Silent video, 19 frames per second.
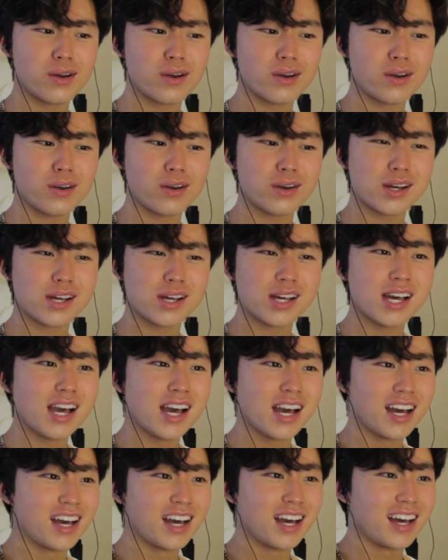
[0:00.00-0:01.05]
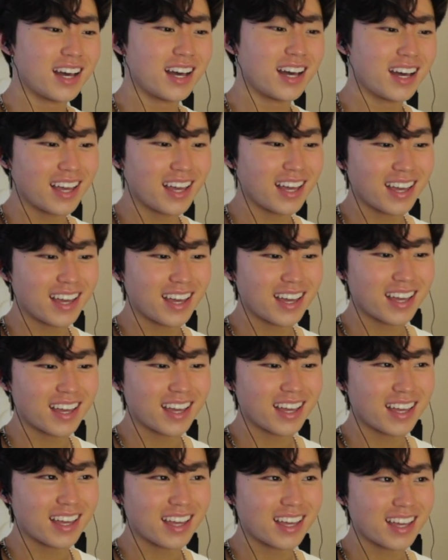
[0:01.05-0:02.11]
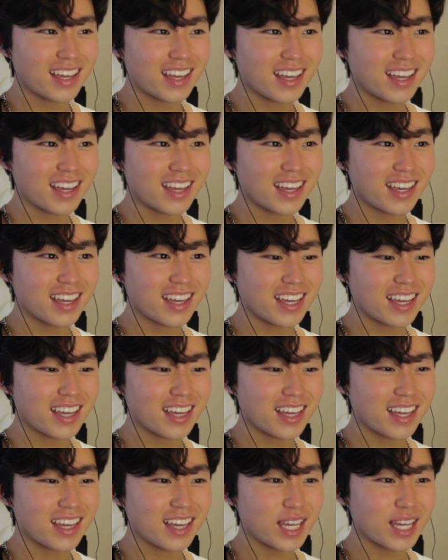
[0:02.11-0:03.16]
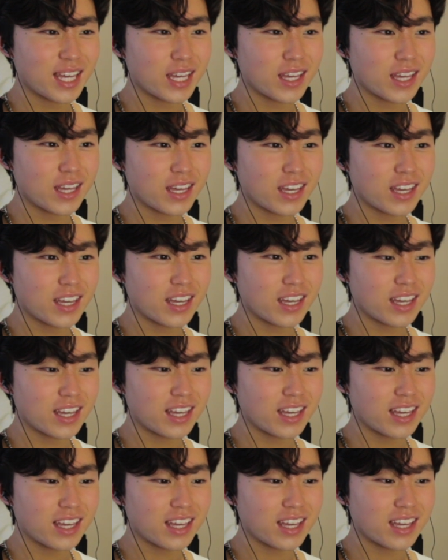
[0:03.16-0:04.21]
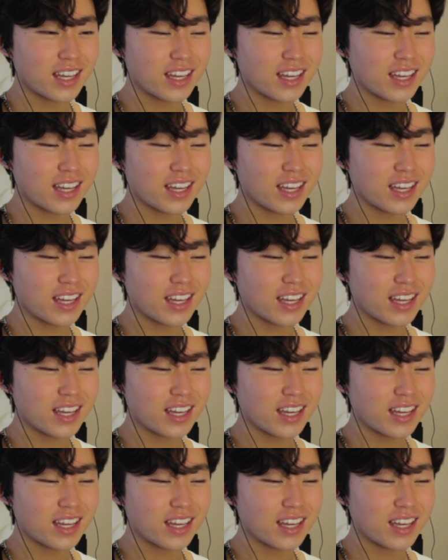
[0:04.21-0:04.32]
No one is speaking in this clip.